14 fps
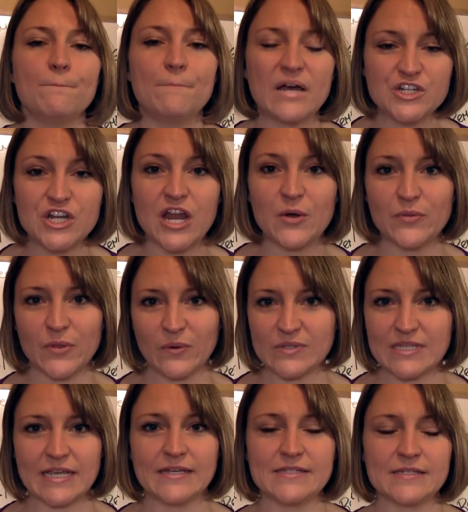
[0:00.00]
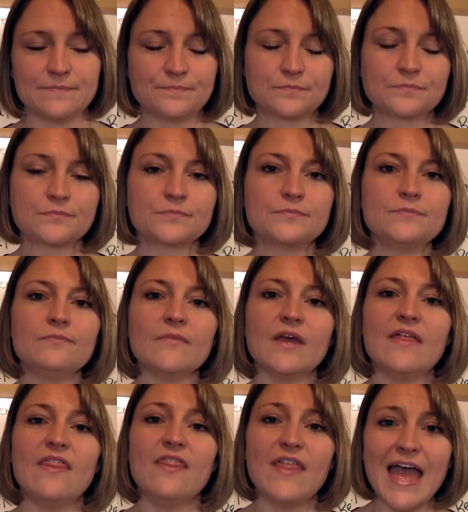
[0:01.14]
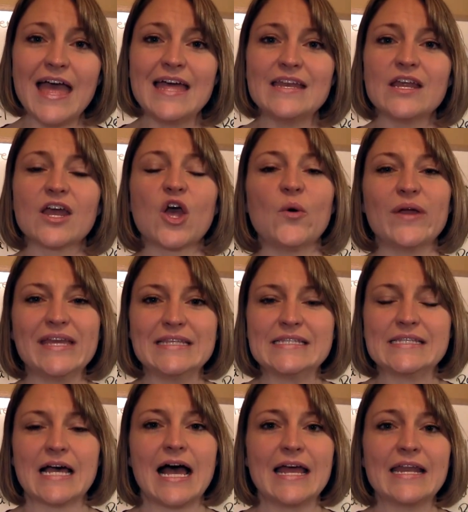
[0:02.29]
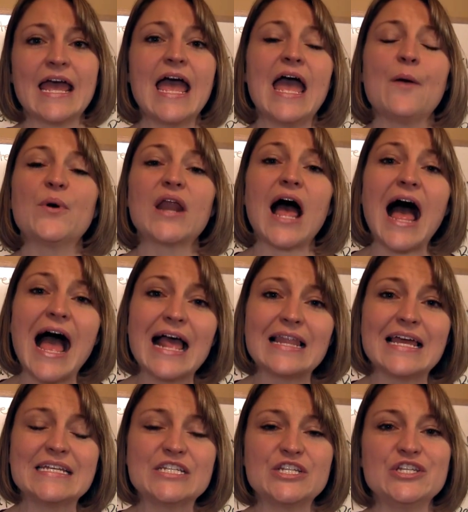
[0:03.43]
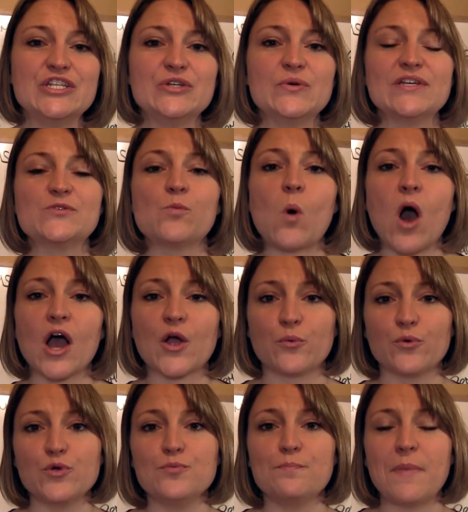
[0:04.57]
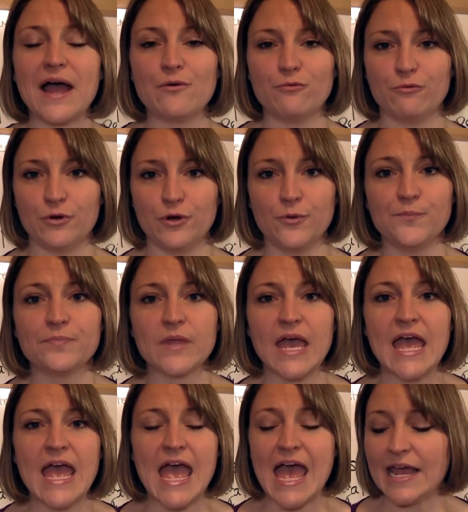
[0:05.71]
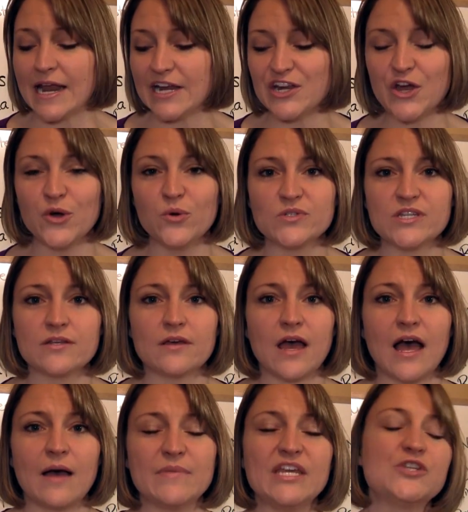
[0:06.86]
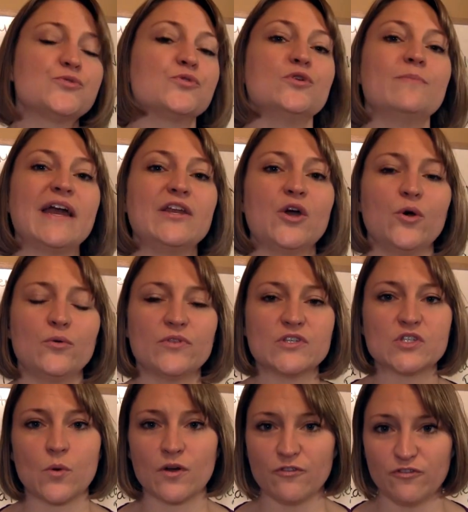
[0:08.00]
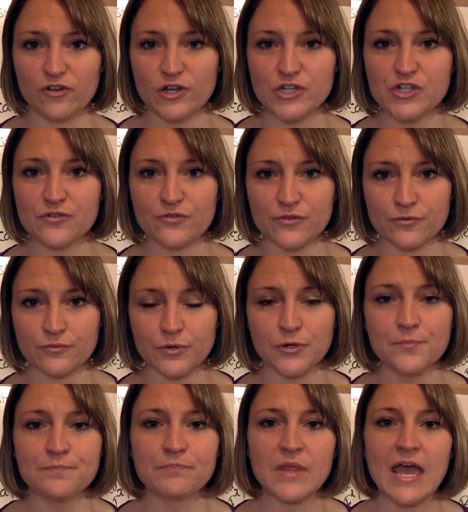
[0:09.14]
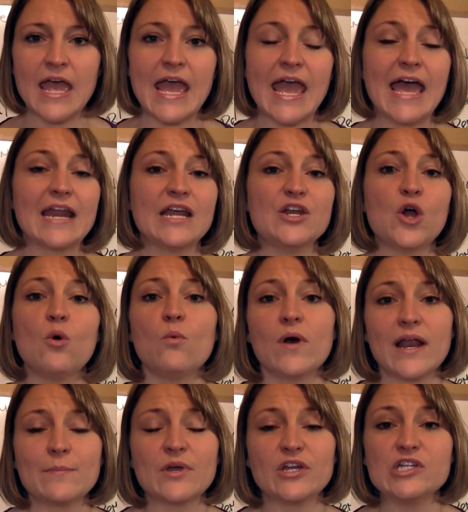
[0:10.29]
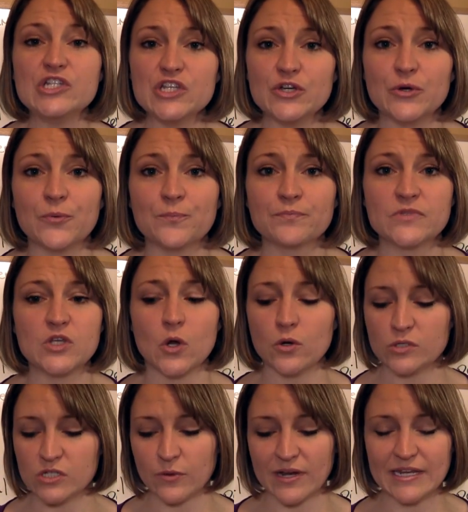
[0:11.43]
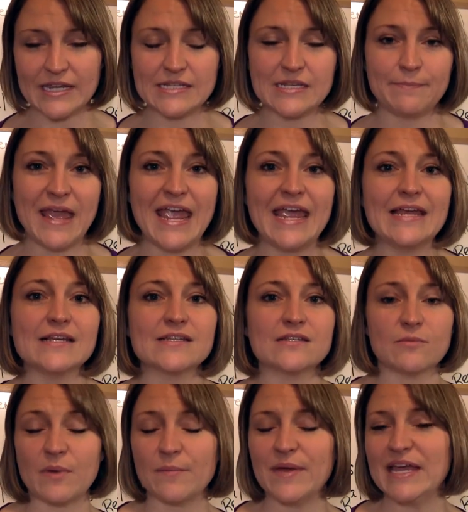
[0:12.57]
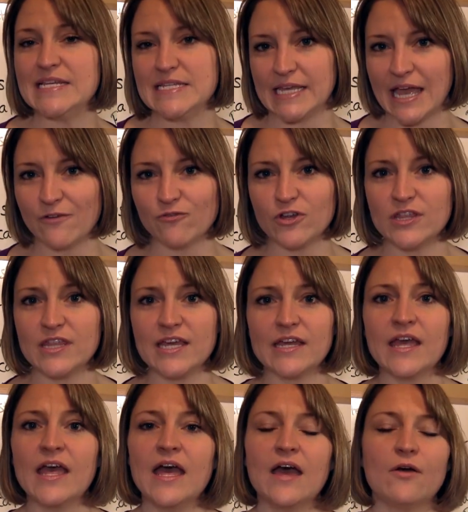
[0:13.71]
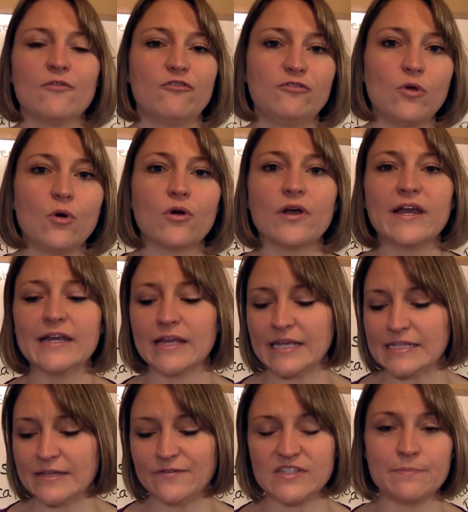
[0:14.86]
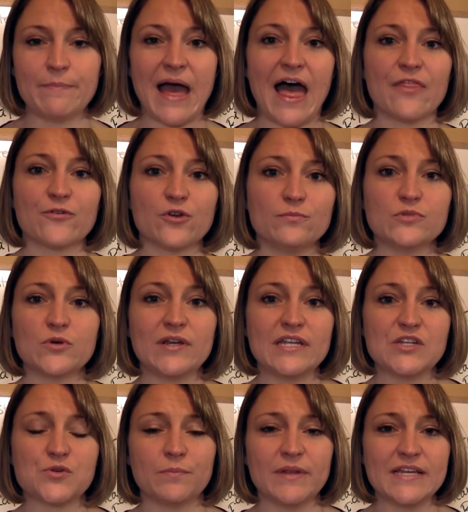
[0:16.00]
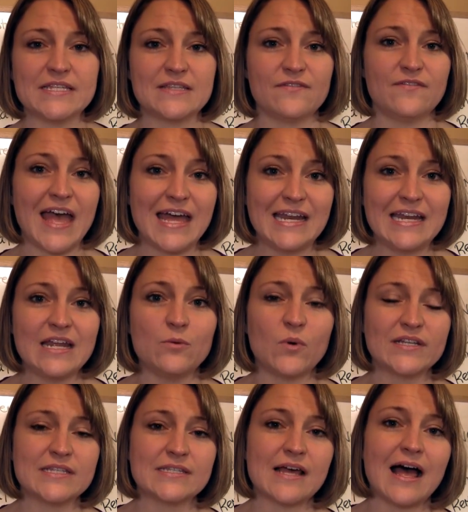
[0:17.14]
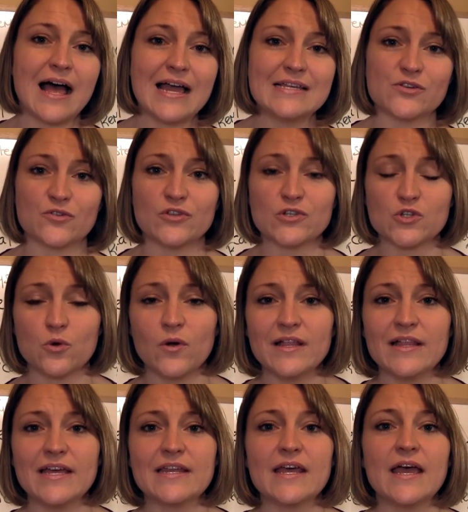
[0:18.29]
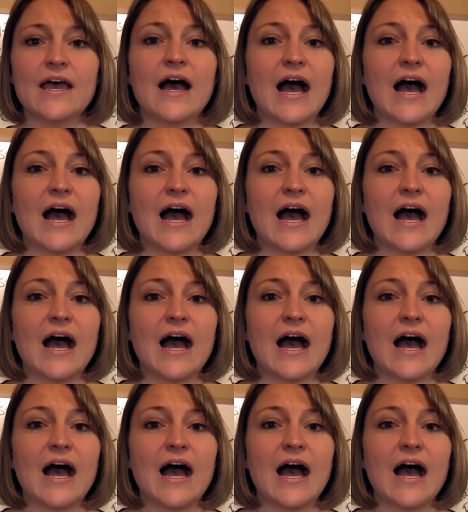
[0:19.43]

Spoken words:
Budget out those things. Then go inside. And what I like to do is walk room by room. And I note, each room I note the square footage of the room, and I note what I'm gonna do. So do I need to paint? Am I painting everything? Flooring, if it's a bathroom, do I need to replace the vanity? What size? Or the toilet?